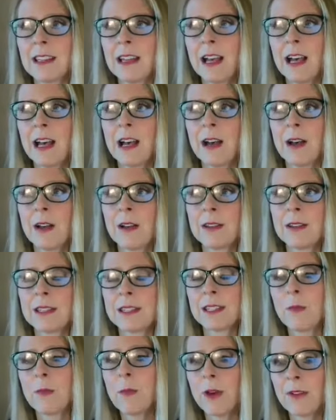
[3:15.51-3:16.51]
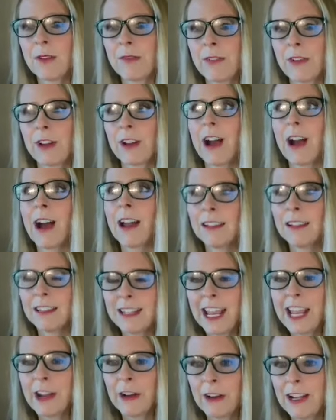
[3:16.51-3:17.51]
a somewhat
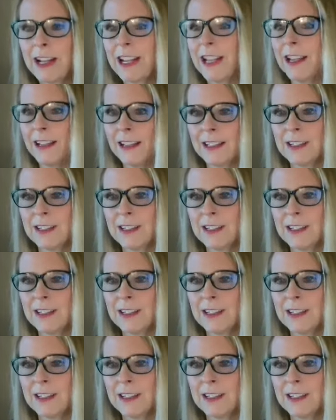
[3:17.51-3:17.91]
forgotten area